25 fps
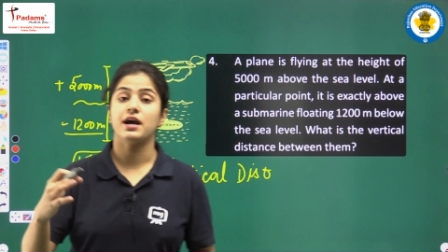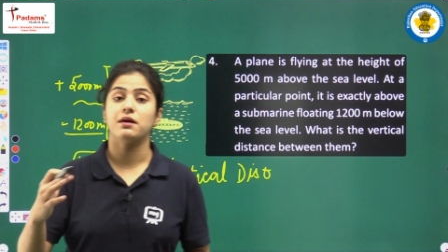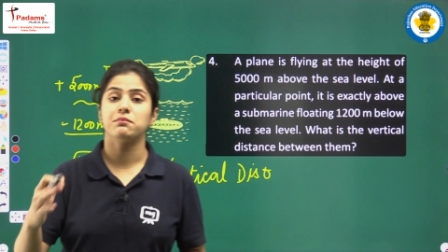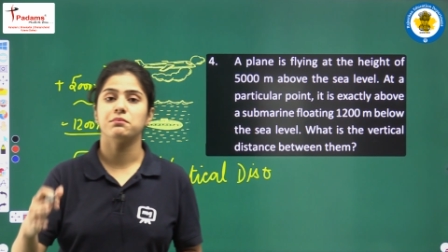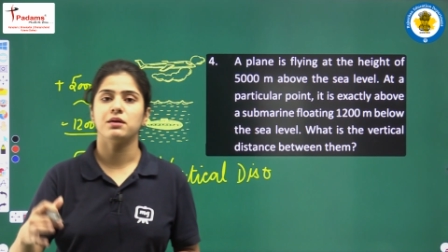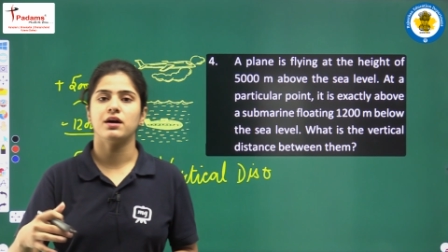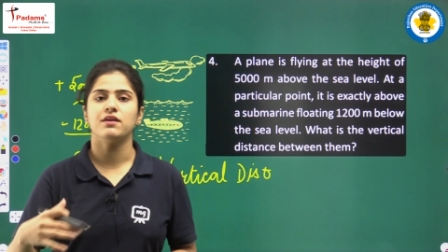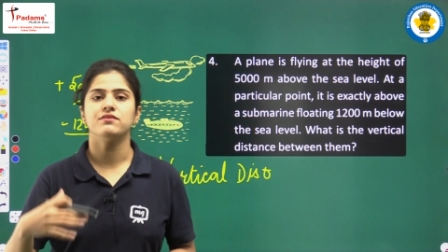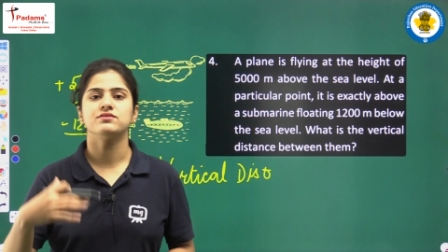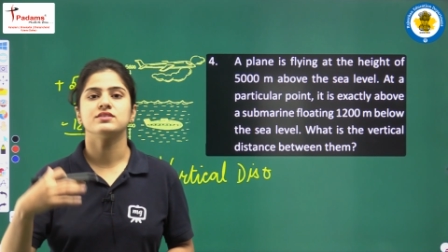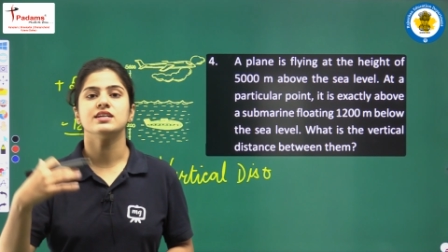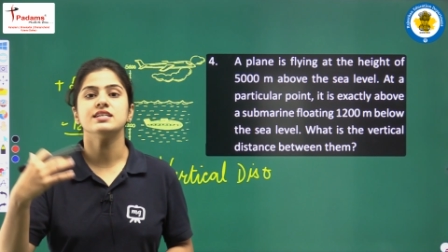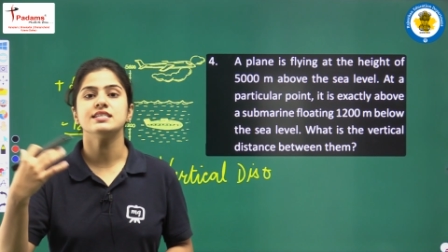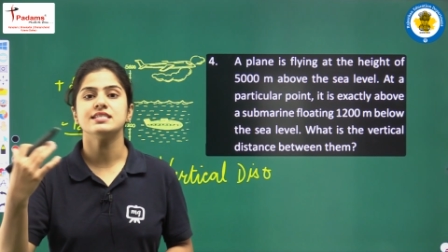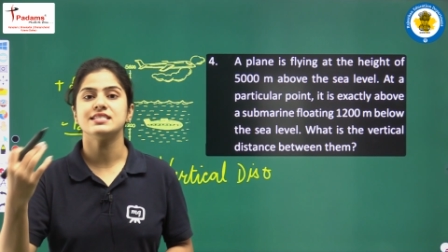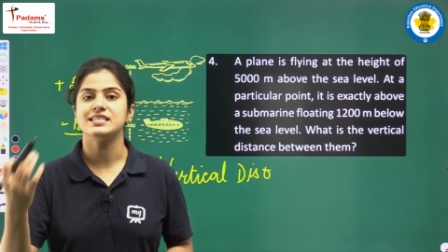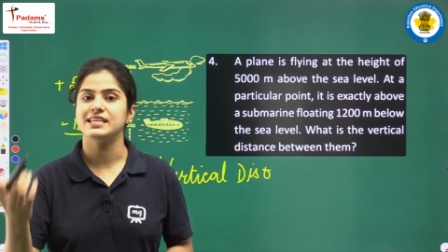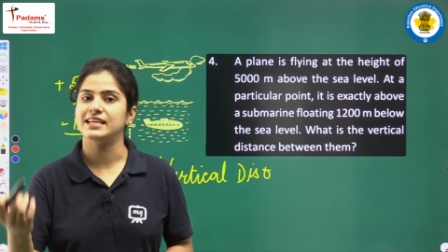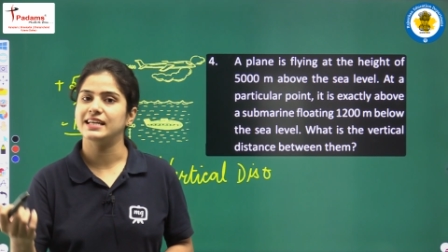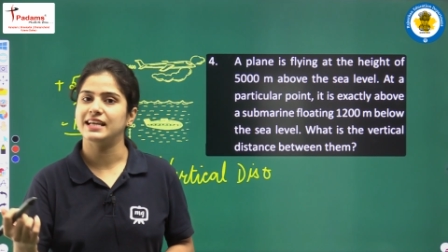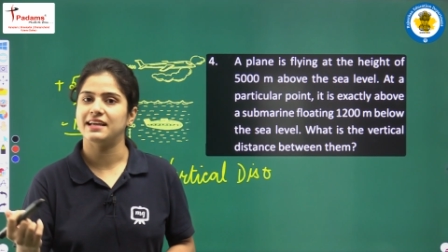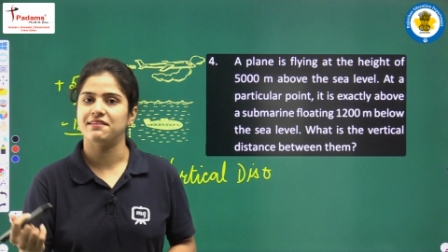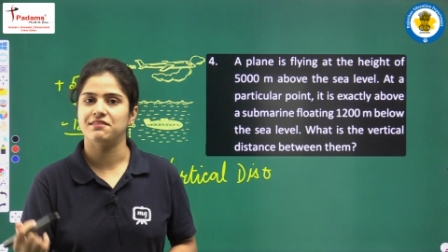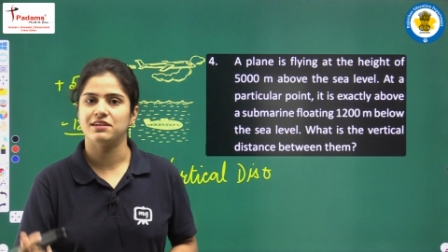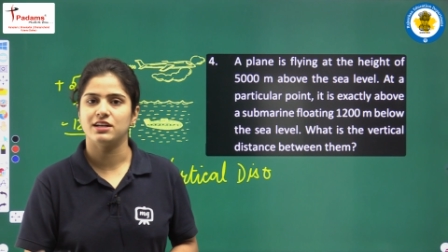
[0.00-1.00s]
above the
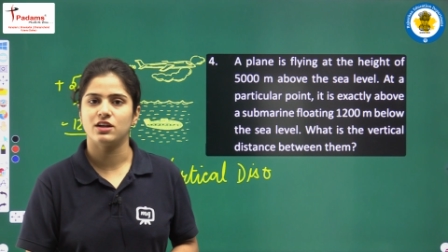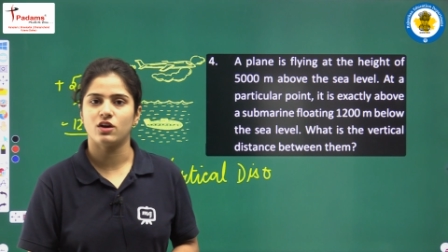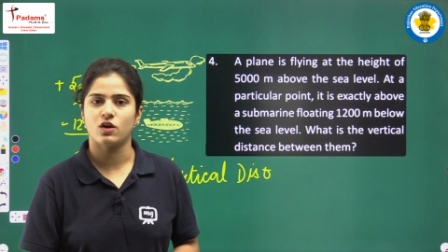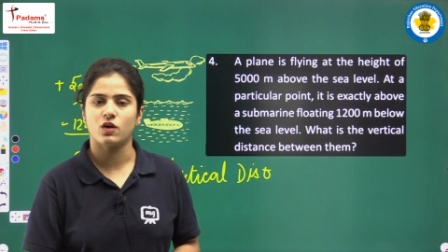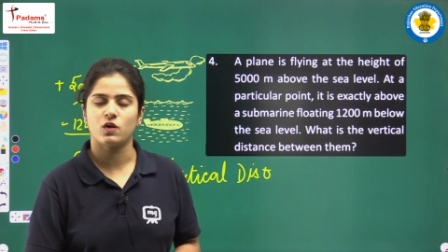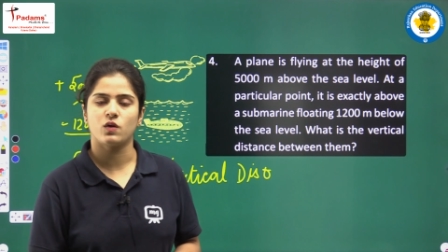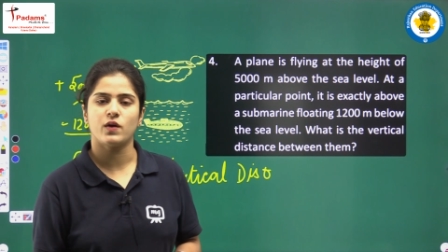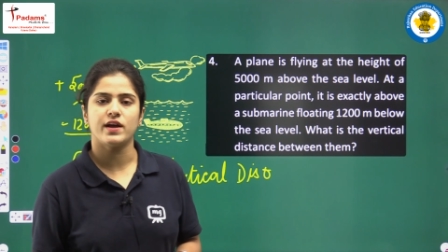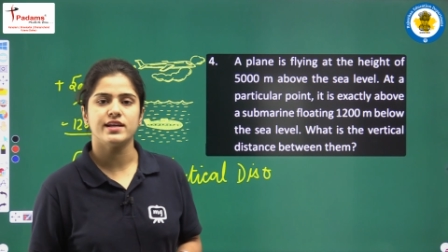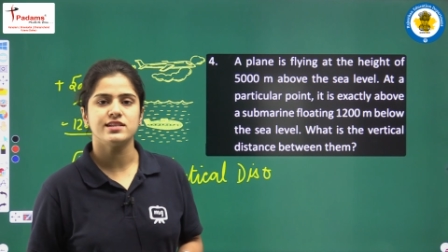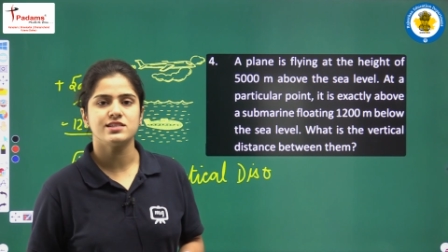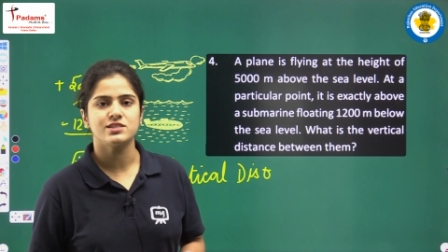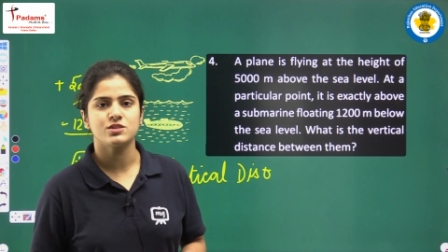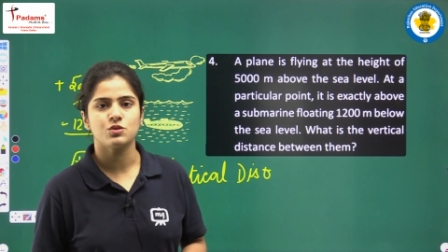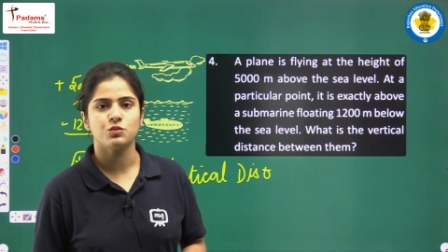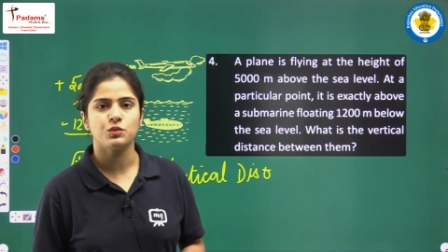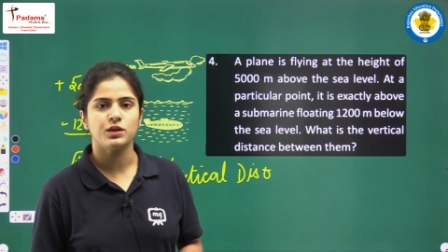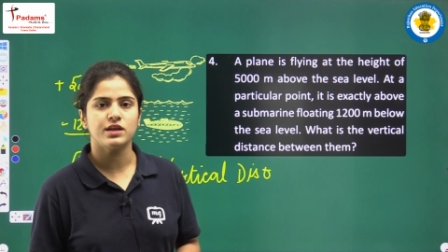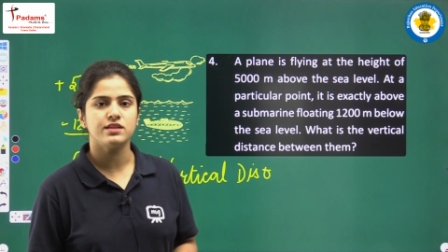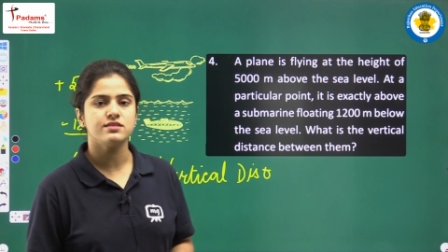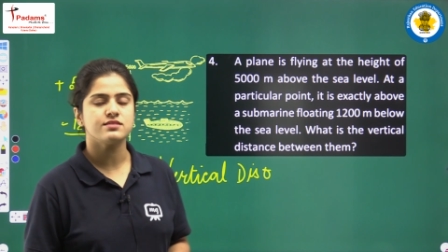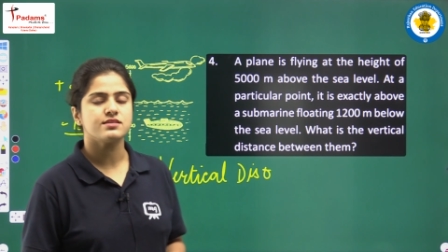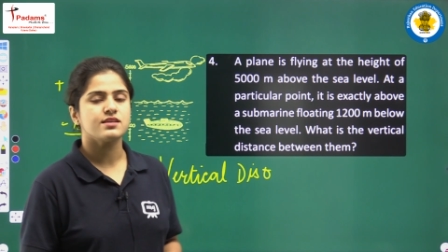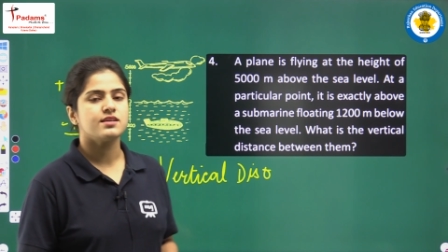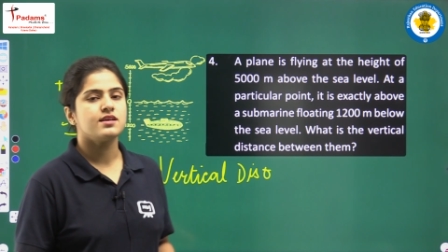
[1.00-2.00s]
sea level. Alright
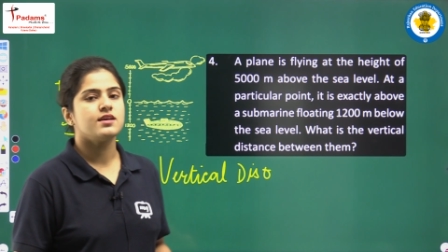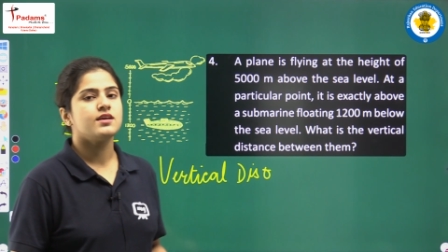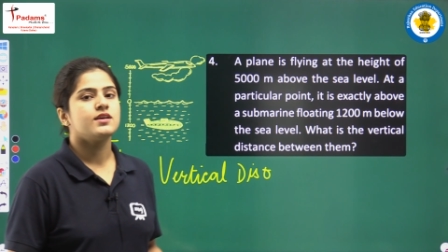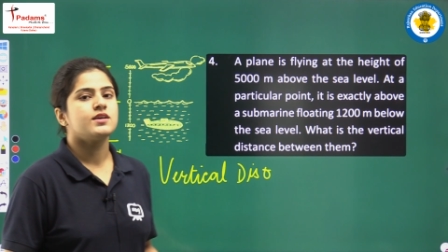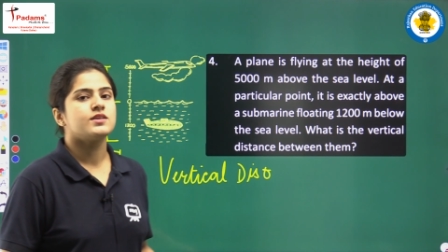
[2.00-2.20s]
students.